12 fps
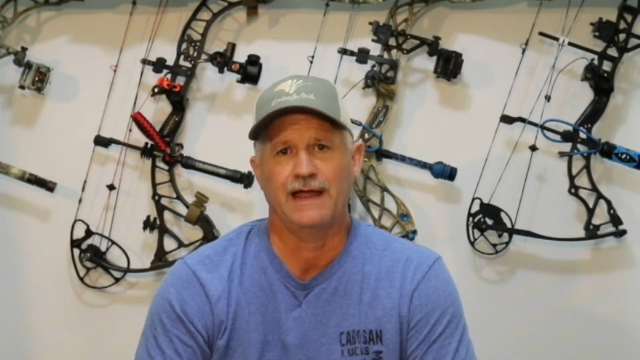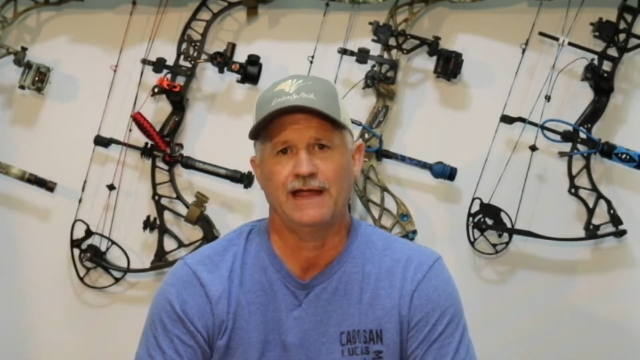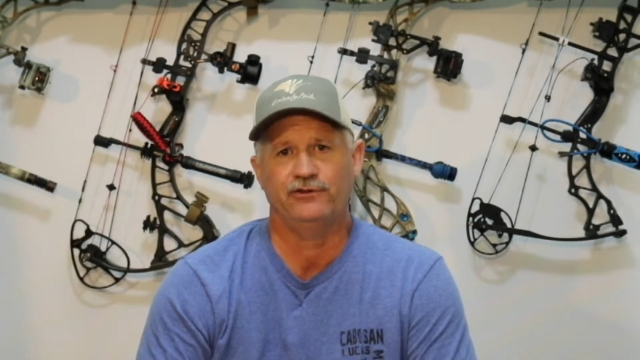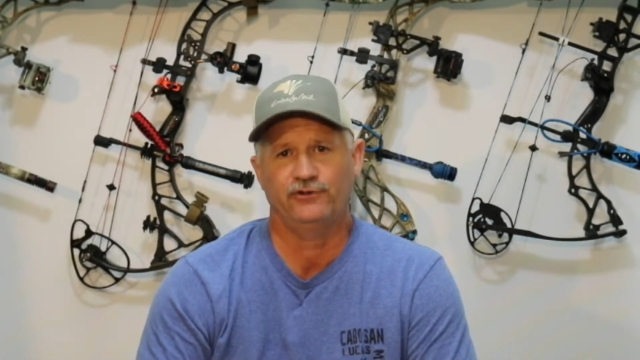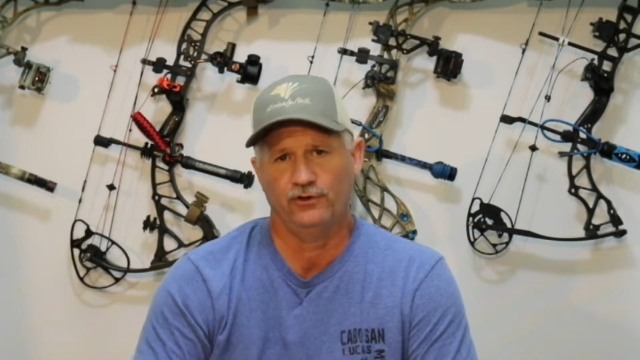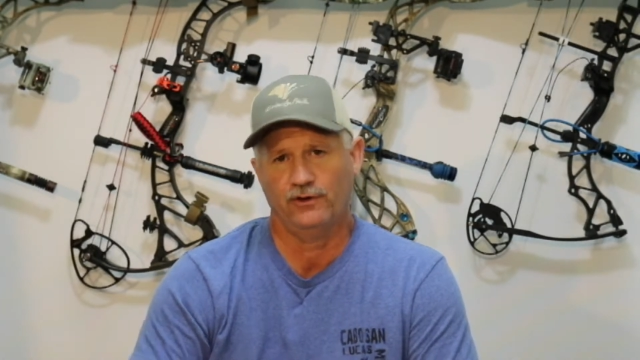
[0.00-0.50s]
I
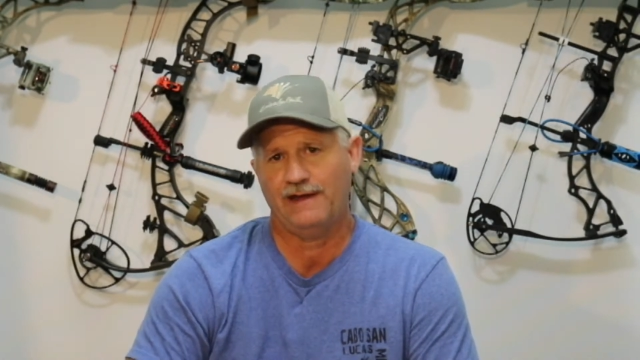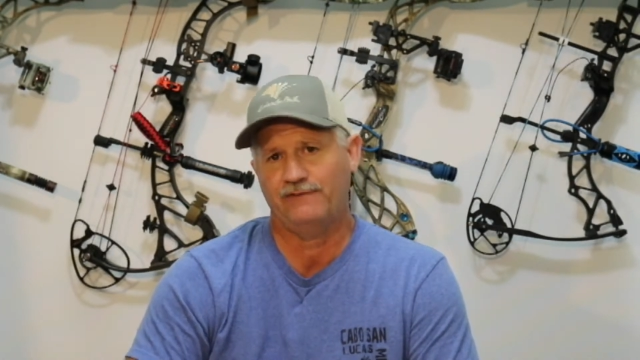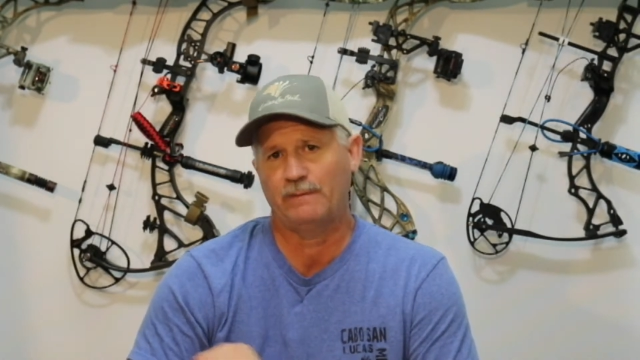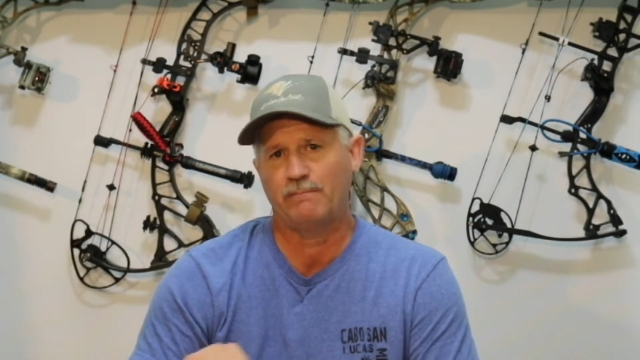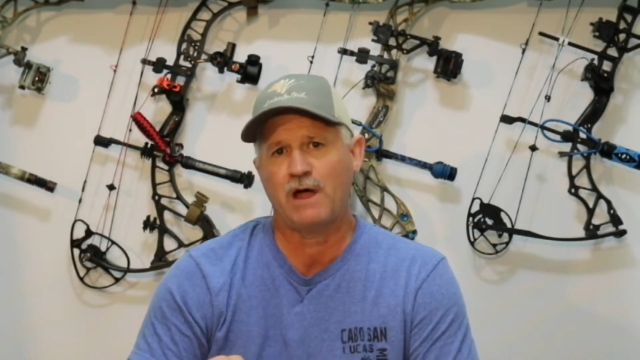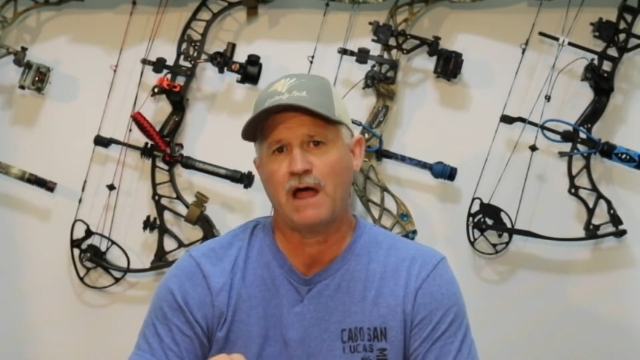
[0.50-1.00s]
still have
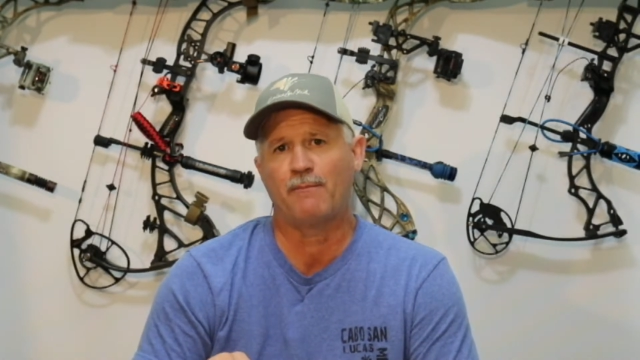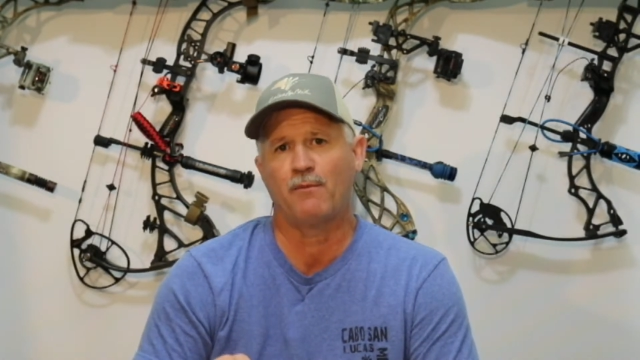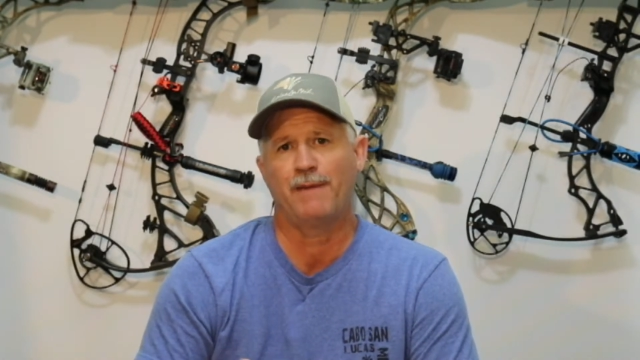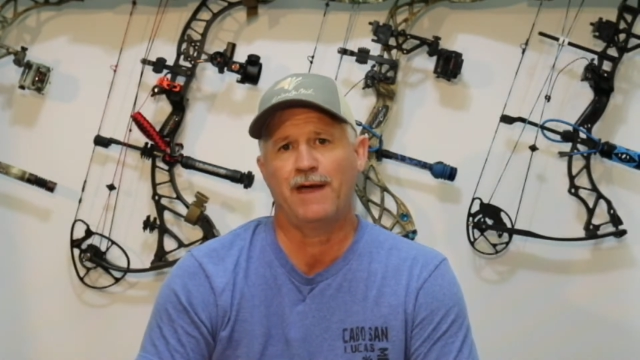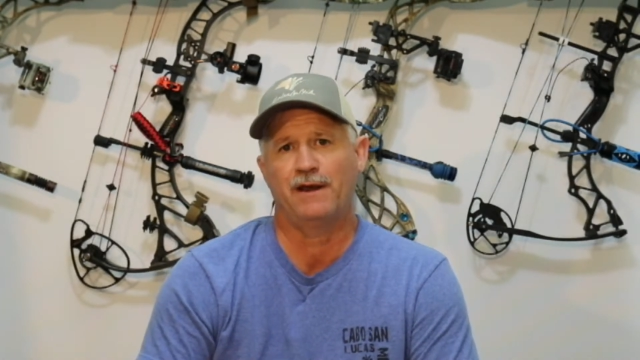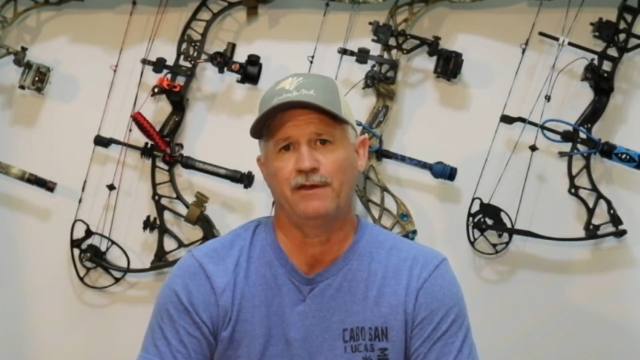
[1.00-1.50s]
to pop
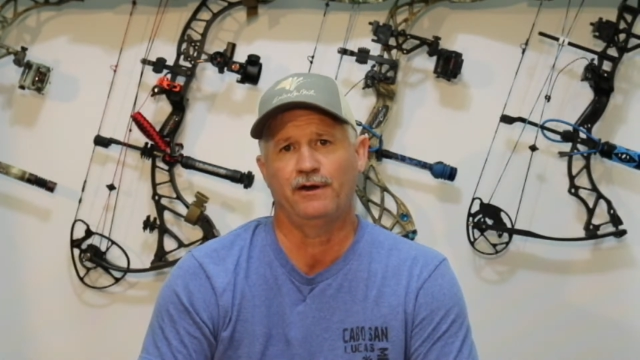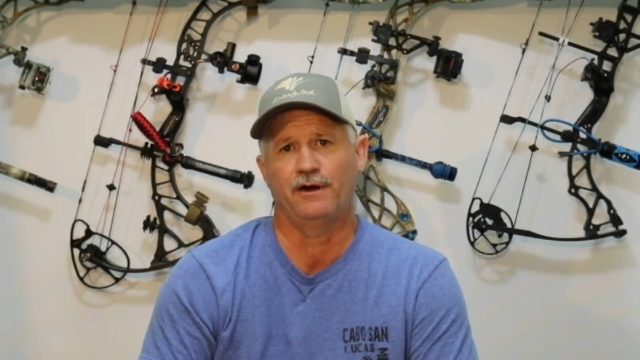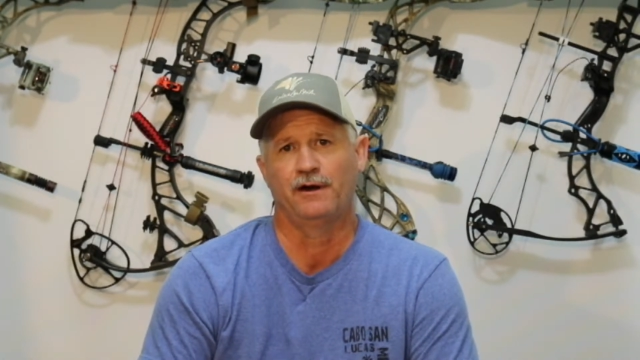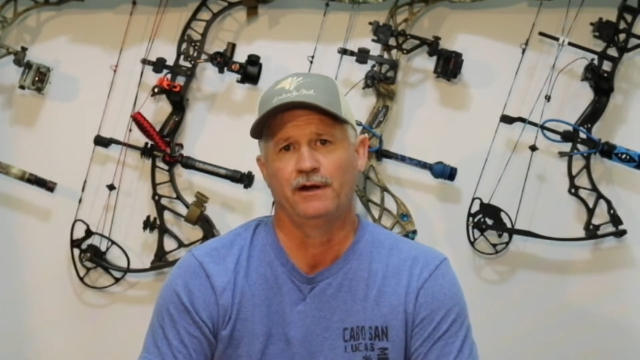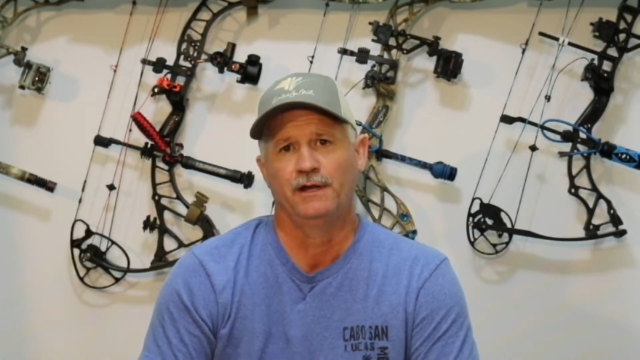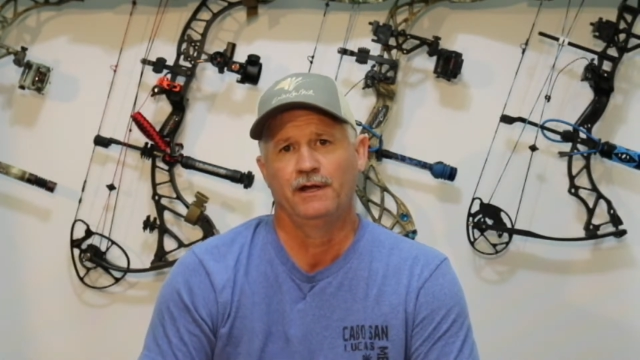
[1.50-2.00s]
them out of
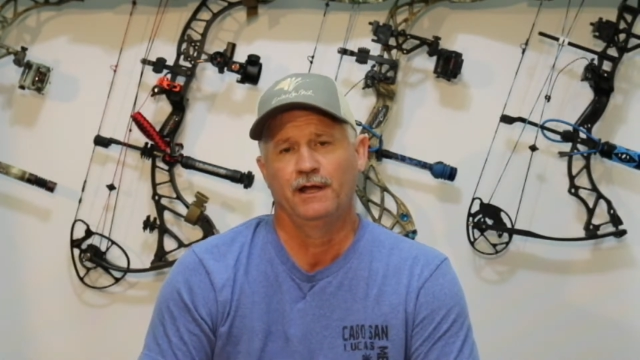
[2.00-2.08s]
there.